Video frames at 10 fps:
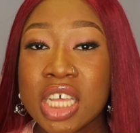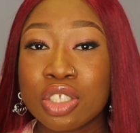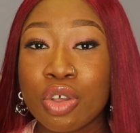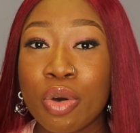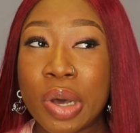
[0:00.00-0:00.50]

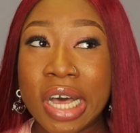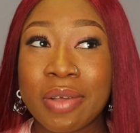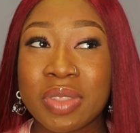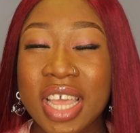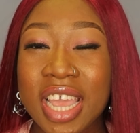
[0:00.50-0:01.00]
So
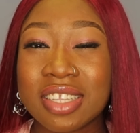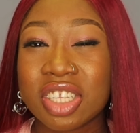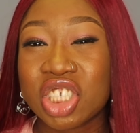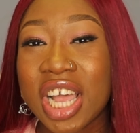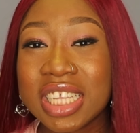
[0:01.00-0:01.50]
um, there is
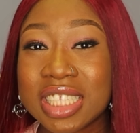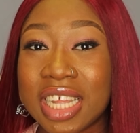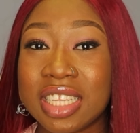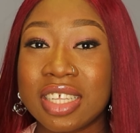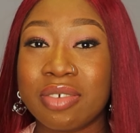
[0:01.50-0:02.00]
a chance
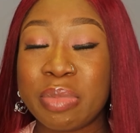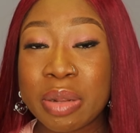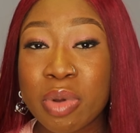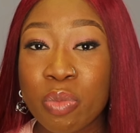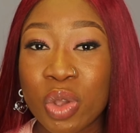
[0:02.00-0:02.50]
that the
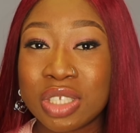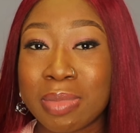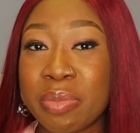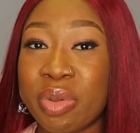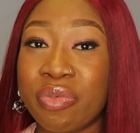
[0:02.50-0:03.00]
minimum wage
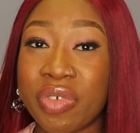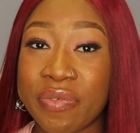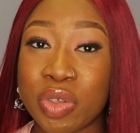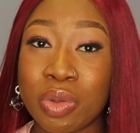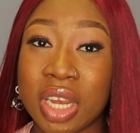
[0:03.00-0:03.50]
might be
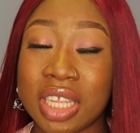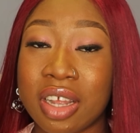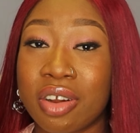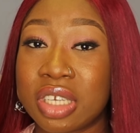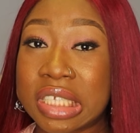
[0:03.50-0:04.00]
reviewed
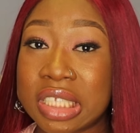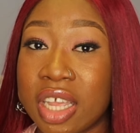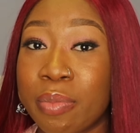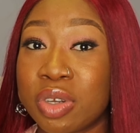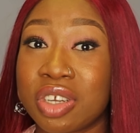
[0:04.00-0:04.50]
later on this
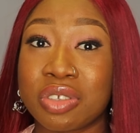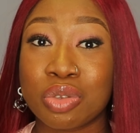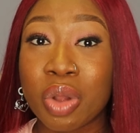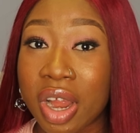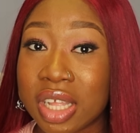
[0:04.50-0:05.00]
year but there is
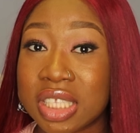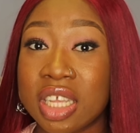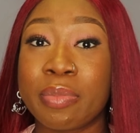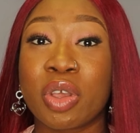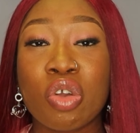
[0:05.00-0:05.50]
no
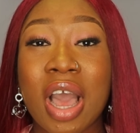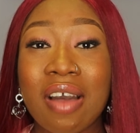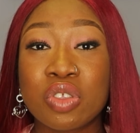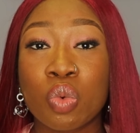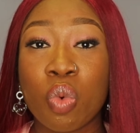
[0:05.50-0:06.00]
guarantee. You
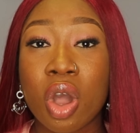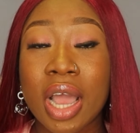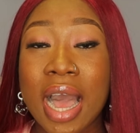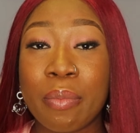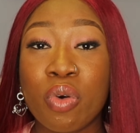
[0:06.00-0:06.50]
have to
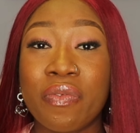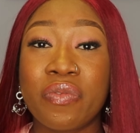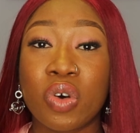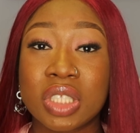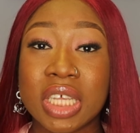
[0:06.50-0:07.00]
work above
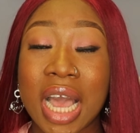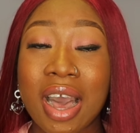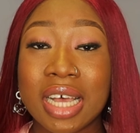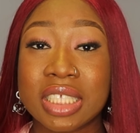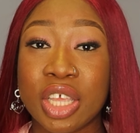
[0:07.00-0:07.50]
40
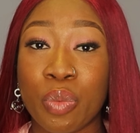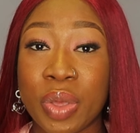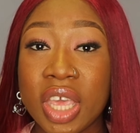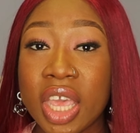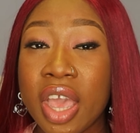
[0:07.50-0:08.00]
hours a
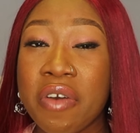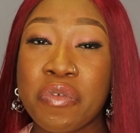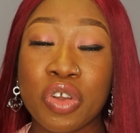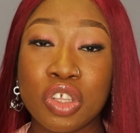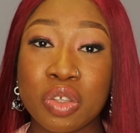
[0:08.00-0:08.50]
week
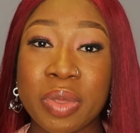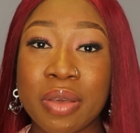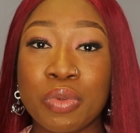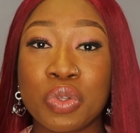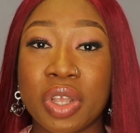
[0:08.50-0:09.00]
for you to be
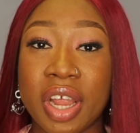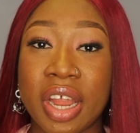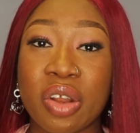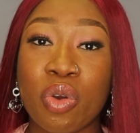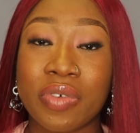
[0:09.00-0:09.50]
able to
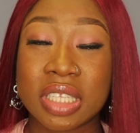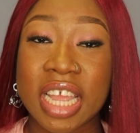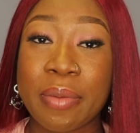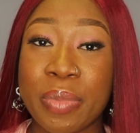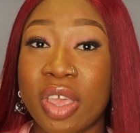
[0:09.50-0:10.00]
earn
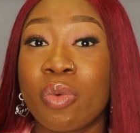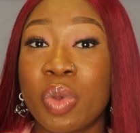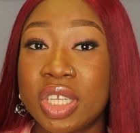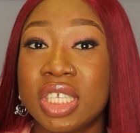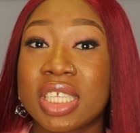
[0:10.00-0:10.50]
overtime pay
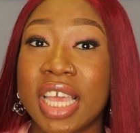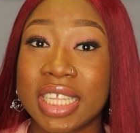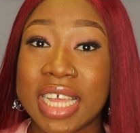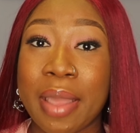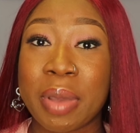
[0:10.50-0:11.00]
which is
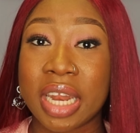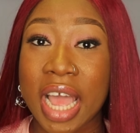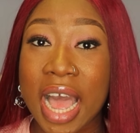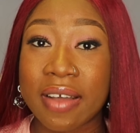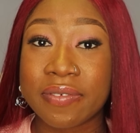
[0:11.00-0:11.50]
8 time and
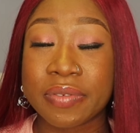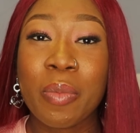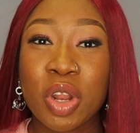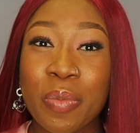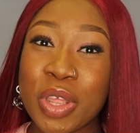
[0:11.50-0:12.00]
a half.
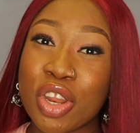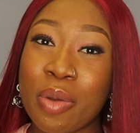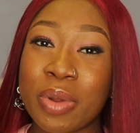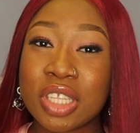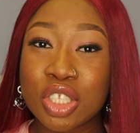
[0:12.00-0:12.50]
Coming up in
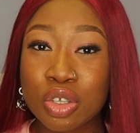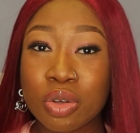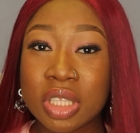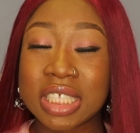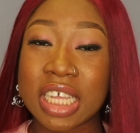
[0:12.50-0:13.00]
number
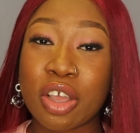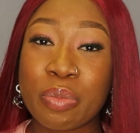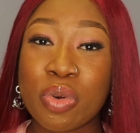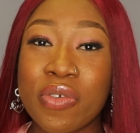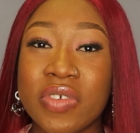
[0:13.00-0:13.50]
2, the
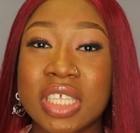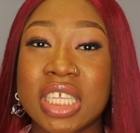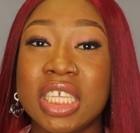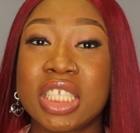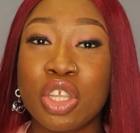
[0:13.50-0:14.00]
second
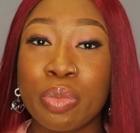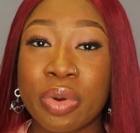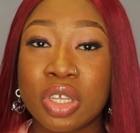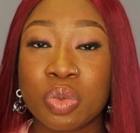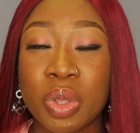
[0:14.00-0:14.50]
province is New
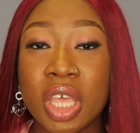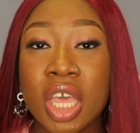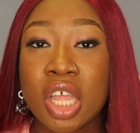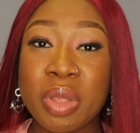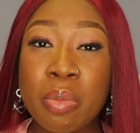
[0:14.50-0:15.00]
Brunswick.
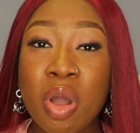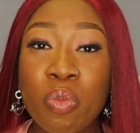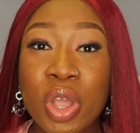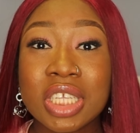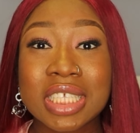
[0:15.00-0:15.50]
The
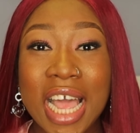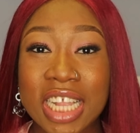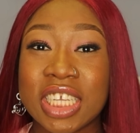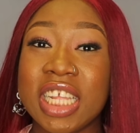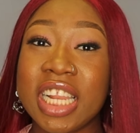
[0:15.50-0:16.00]
minimum wage is
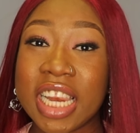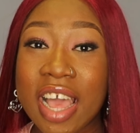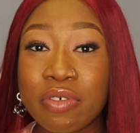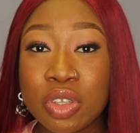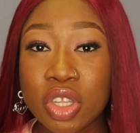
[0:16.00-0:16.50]
actually
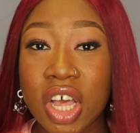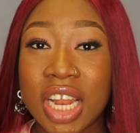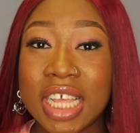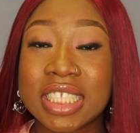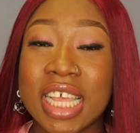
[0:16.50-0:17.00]
$11
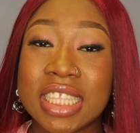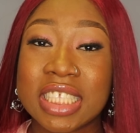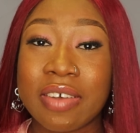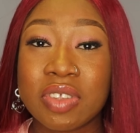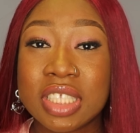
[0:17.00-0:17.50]
and
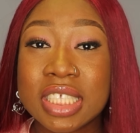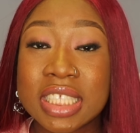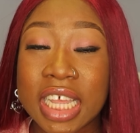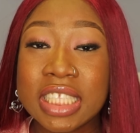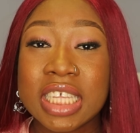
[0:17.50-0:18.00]
seventy
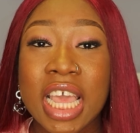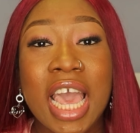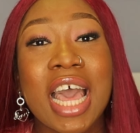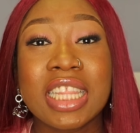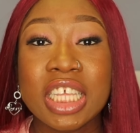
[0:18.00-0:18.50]
70
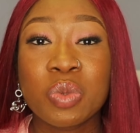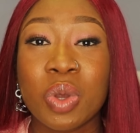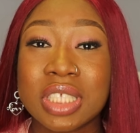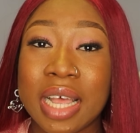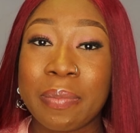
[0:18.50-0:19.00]
and this
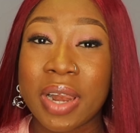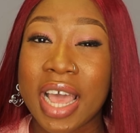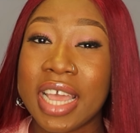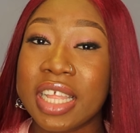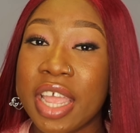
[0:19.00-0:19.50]
was
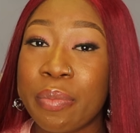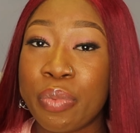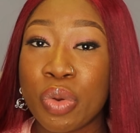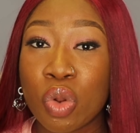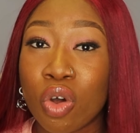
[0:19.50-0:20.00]
applied
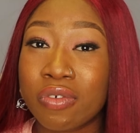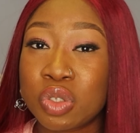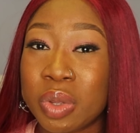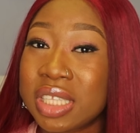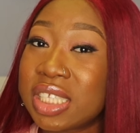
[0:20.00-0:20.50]
April
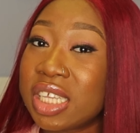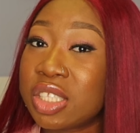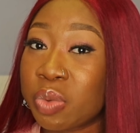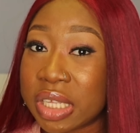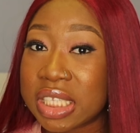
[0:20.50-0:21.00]
of
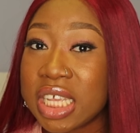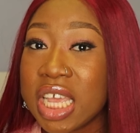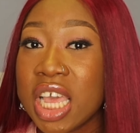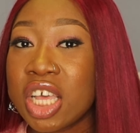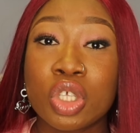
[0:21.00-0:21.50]

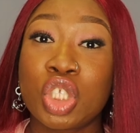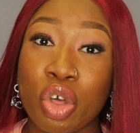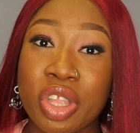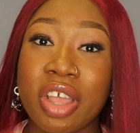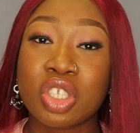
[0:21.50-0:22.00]
2020.
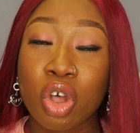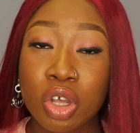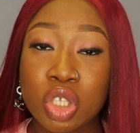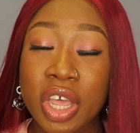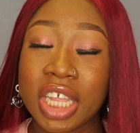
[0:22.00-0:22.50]
So there is
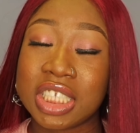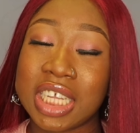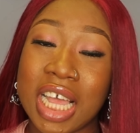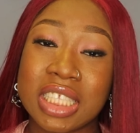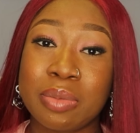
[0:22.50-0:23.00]
also a
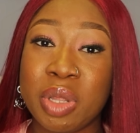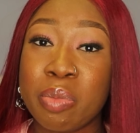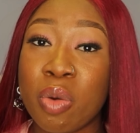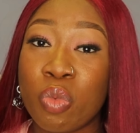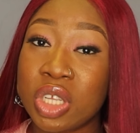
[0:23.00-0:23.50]
chance
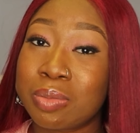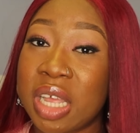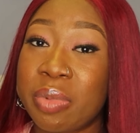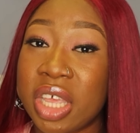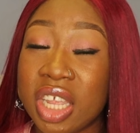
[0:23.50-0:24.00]
minimum wage
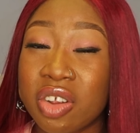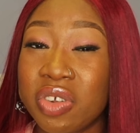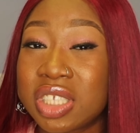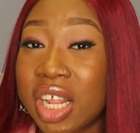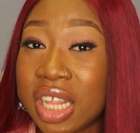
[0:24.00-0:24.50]
might be
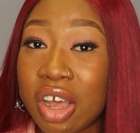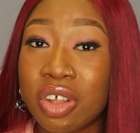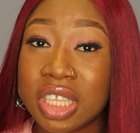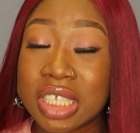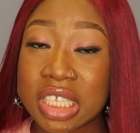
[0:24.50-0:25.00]
increased later
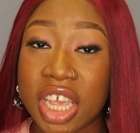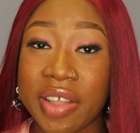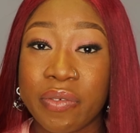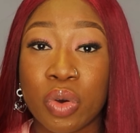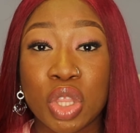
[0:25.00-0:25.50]
on this
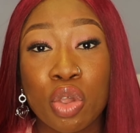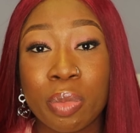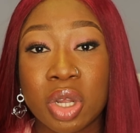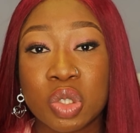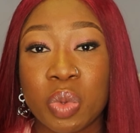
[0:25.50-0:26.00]
year for New
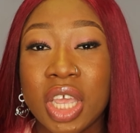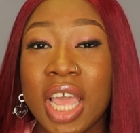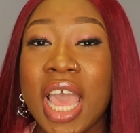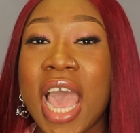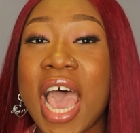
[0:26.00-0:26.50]
Brunswick
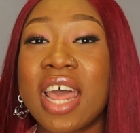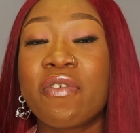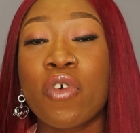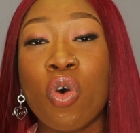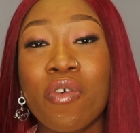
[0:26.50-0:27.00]

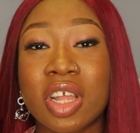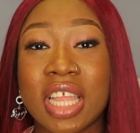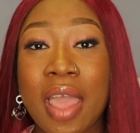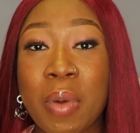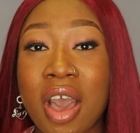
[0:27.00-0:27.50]
and for
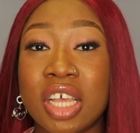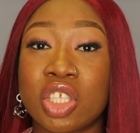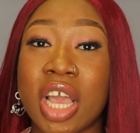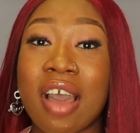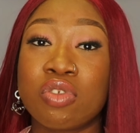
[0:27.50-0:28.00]
overtime
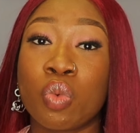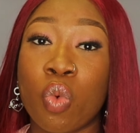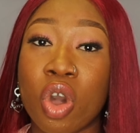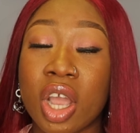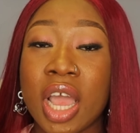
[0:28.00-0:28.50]
hours you have to
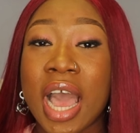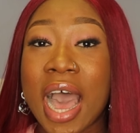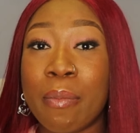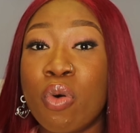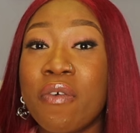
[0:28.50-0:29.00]
work
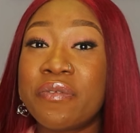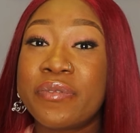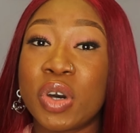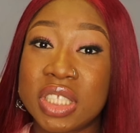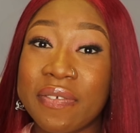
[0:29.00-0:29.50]
above
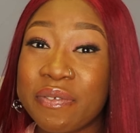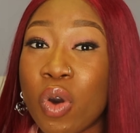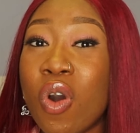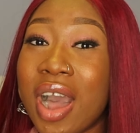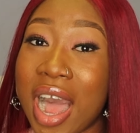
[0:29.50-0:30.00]

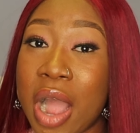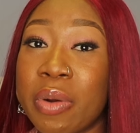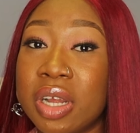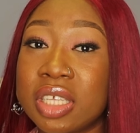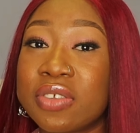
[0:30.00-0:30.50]
44
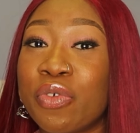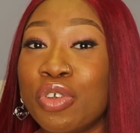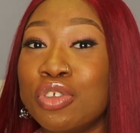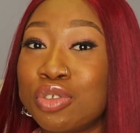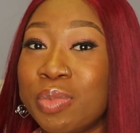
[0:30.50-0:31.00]
hours
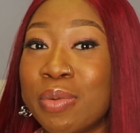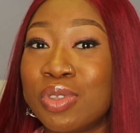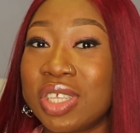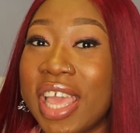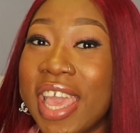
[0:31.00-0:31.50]
for you to be
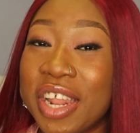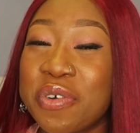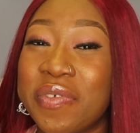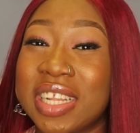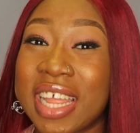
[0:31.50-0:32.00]
able to earn
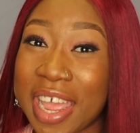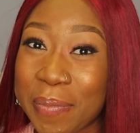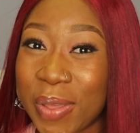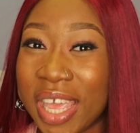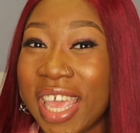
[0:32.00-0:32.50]

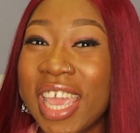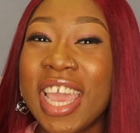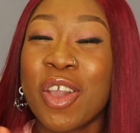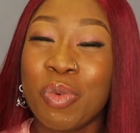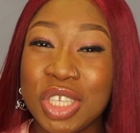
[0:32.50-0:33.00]
overtime pay
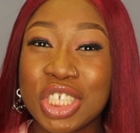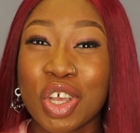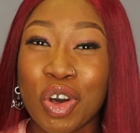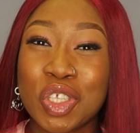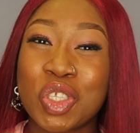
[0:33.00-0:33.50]
which is
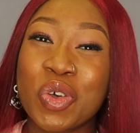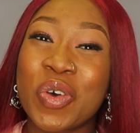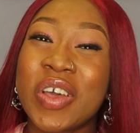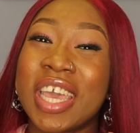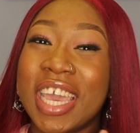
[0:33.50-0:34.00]

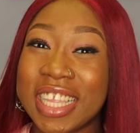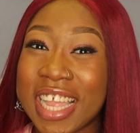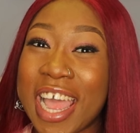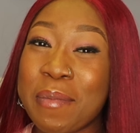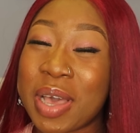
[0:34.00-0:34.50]
also a
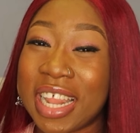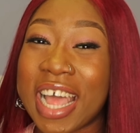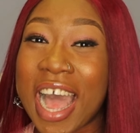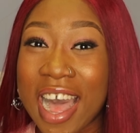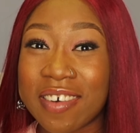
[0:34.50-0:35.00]
time and
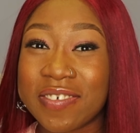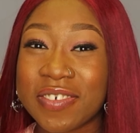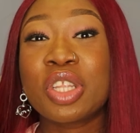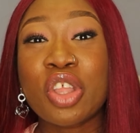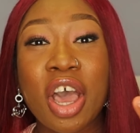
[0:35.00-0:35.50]
hour
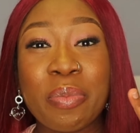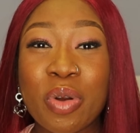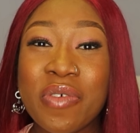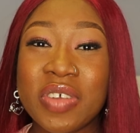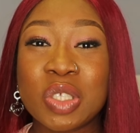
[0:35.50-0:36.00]
the third
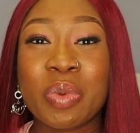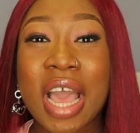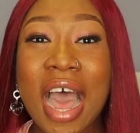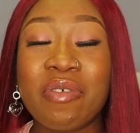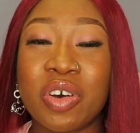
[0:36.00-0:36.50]
province we
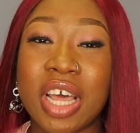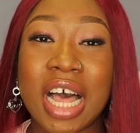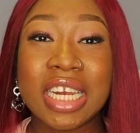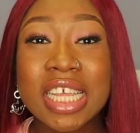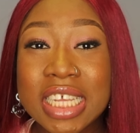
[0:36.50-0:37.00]
have on
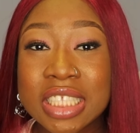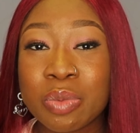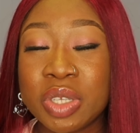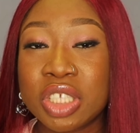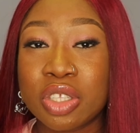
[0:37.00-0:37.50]
our
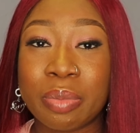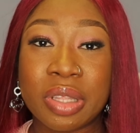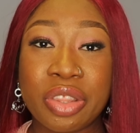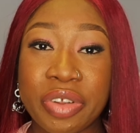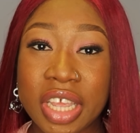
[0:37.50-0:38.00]
list which is
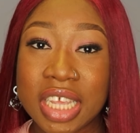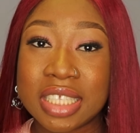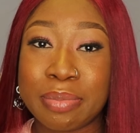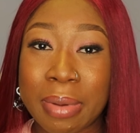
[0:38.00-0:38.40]
number three is